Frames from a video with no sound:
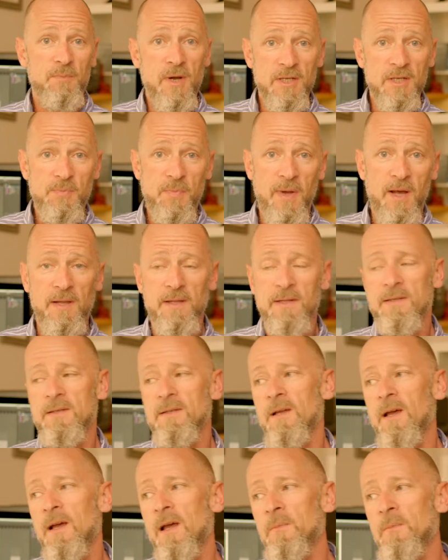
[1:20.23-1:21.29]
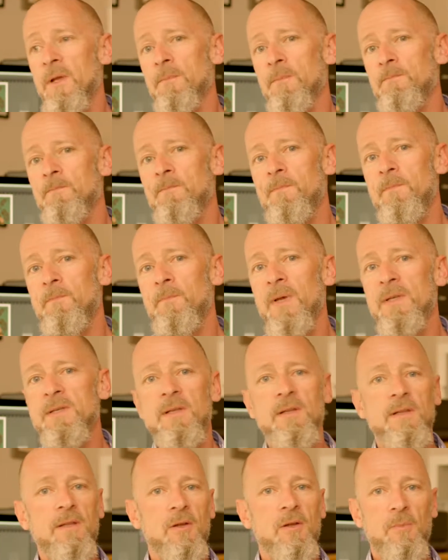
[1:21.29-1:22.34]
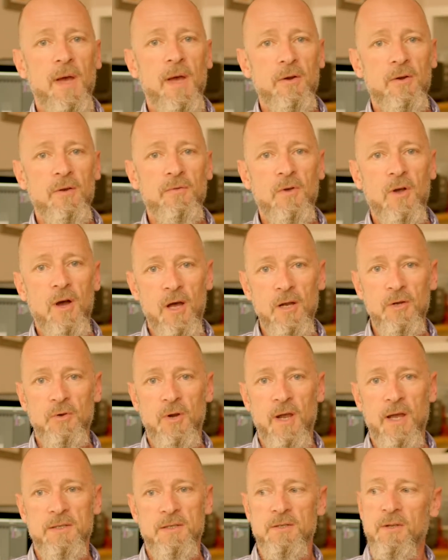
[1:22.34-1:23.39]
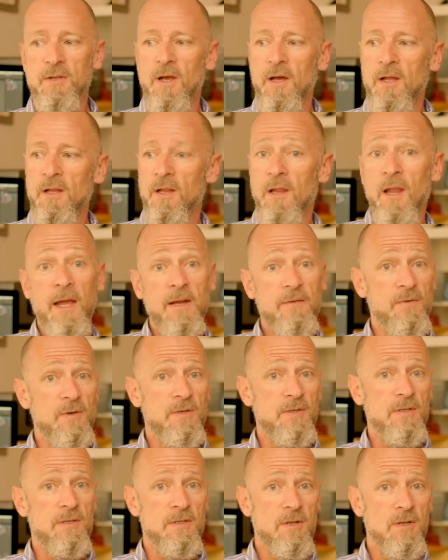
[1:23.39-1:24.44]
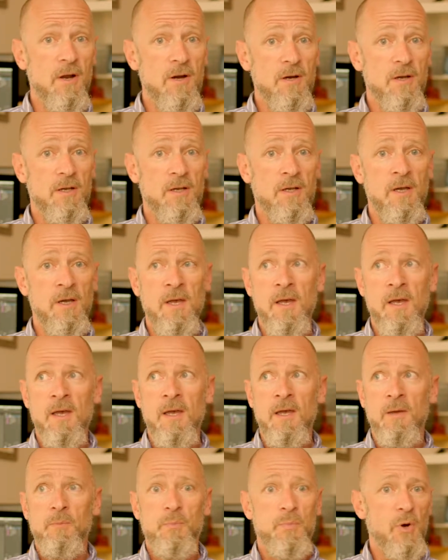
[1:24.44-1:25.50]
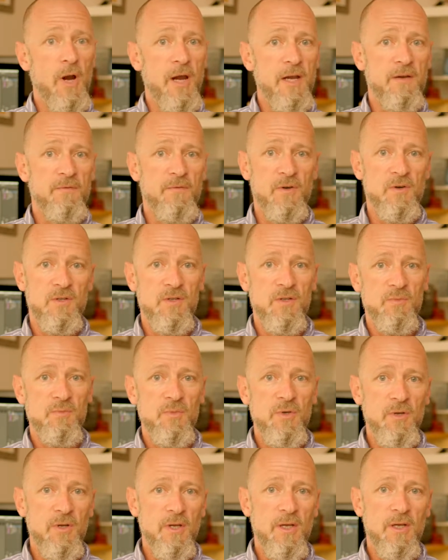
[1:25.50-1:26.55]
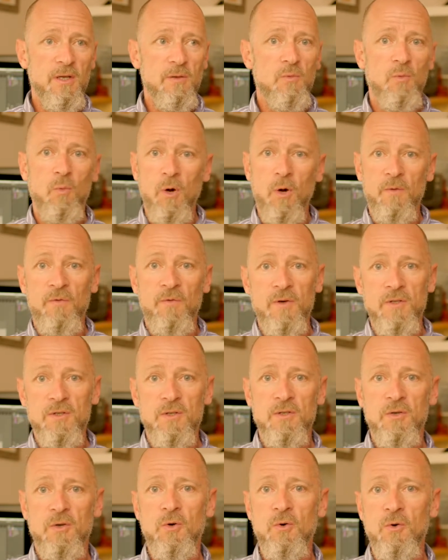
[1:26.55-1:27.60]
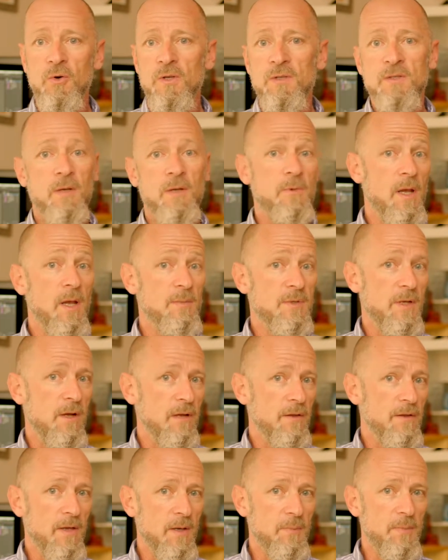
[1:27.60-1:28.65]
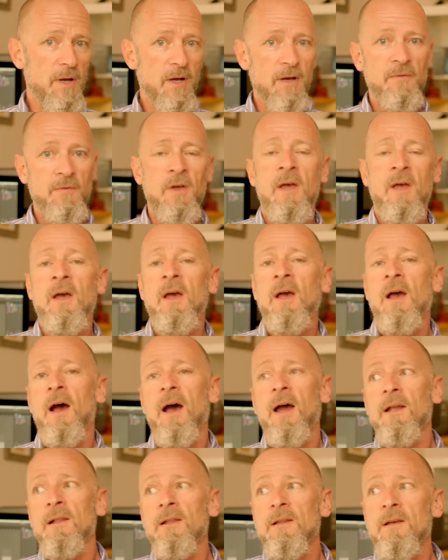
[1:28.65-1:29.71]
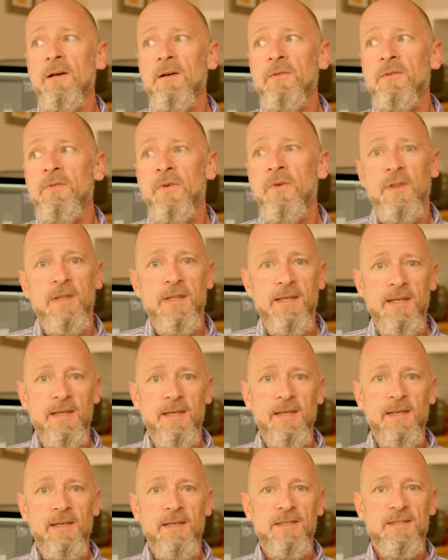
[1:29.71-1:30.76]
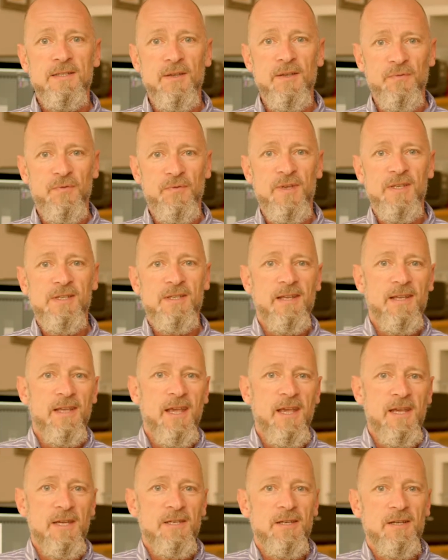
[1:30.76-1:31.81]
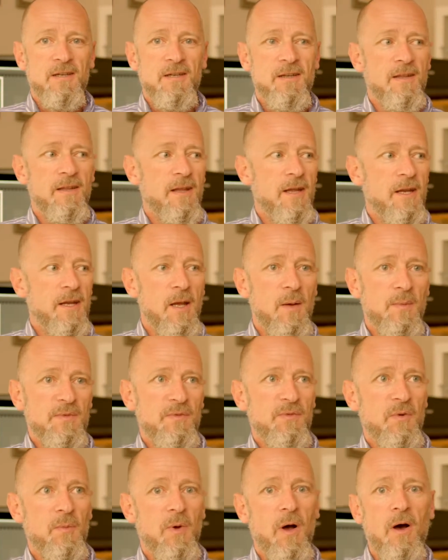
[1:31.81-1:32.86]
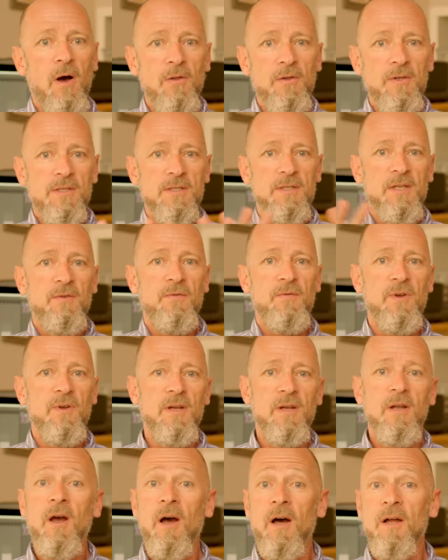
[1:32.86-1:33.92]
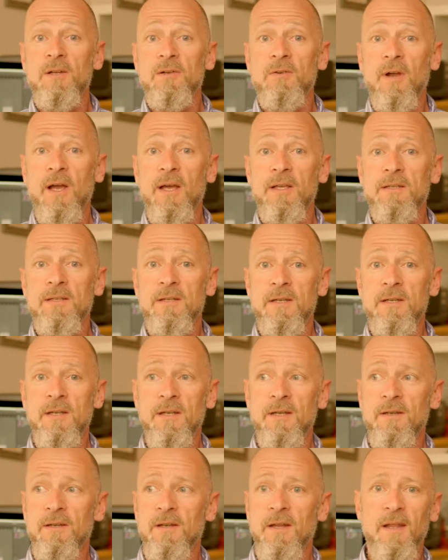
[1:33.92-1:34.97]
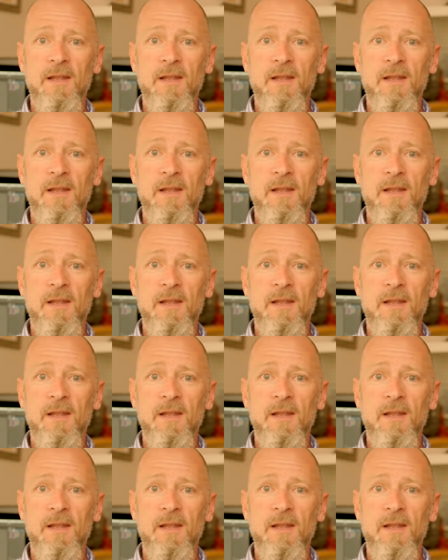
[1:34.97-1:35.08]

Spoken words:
punch palettes. I mean, basically they're a matter of contrast. You got light versus dark, bright versus muted, warm versus cool, sometimes all of the above. I love the sophistication that comes from all these different contrasting